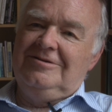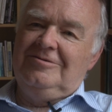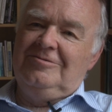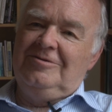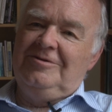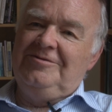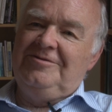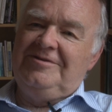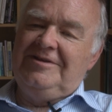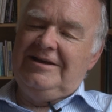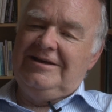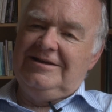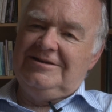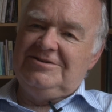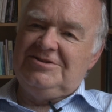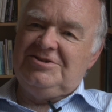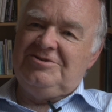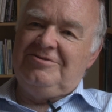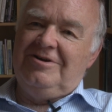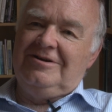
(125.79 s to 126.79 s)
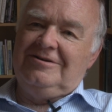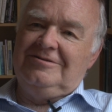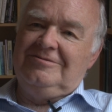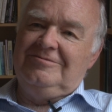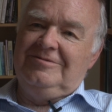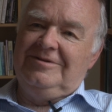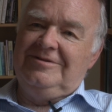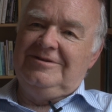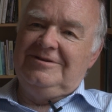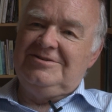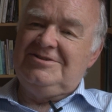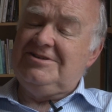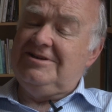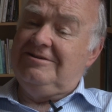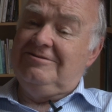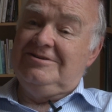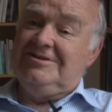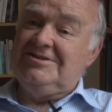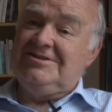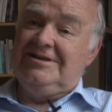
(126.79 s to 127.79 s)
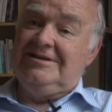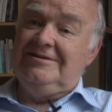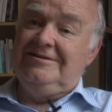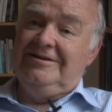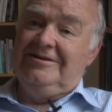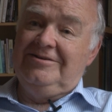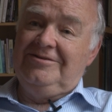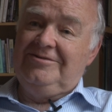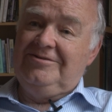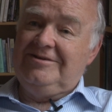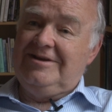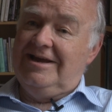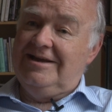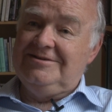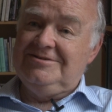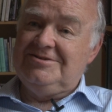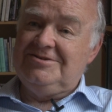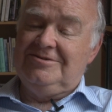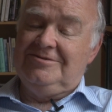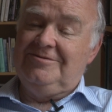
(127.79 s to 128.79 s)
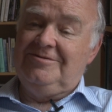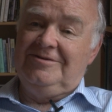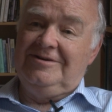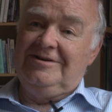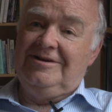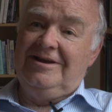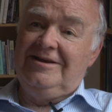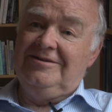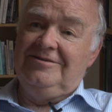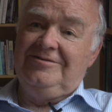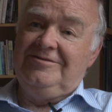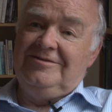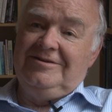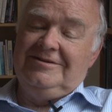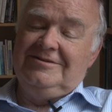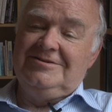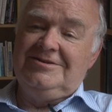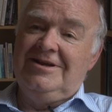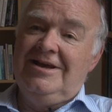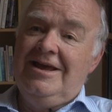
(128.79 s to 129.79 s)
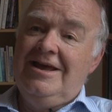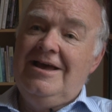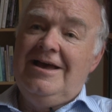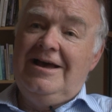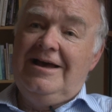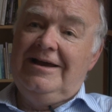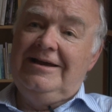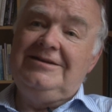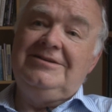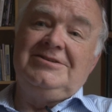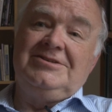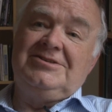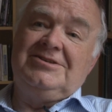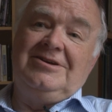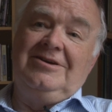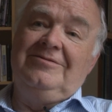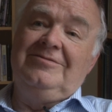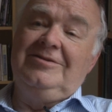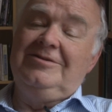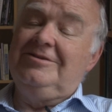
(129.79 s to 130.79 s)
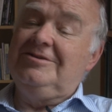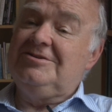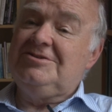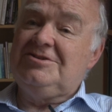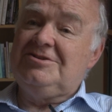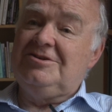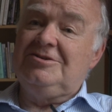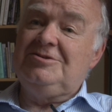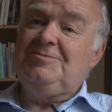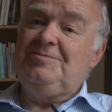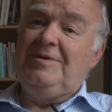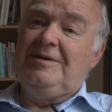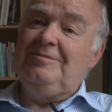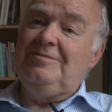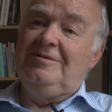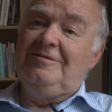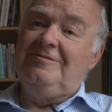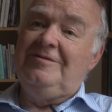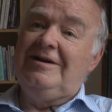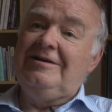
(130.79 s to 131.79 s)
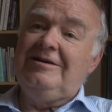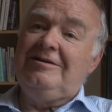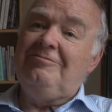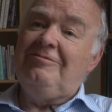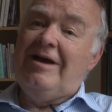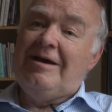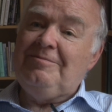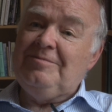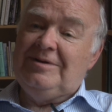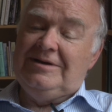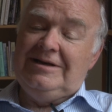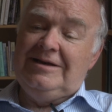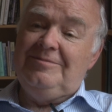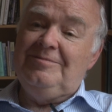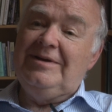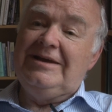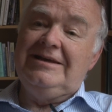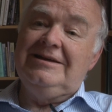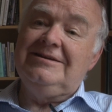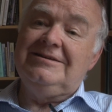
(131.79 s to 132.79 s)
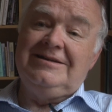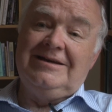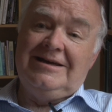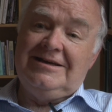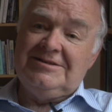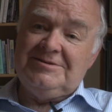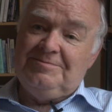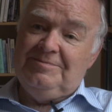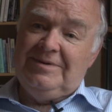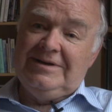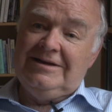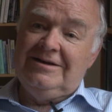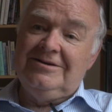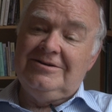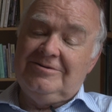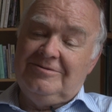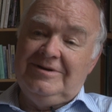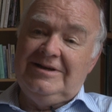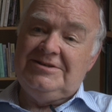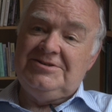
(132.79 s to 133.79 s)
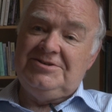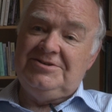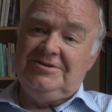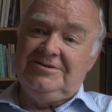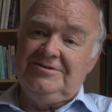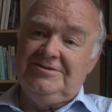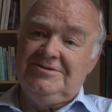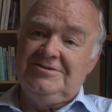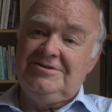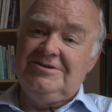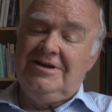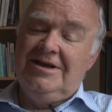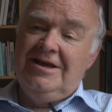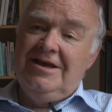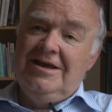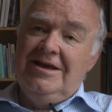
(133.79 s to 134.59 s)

Once they get struck with a serious illness, cancer for instance, I discover that such people very rapidly begin to ask bigger questions.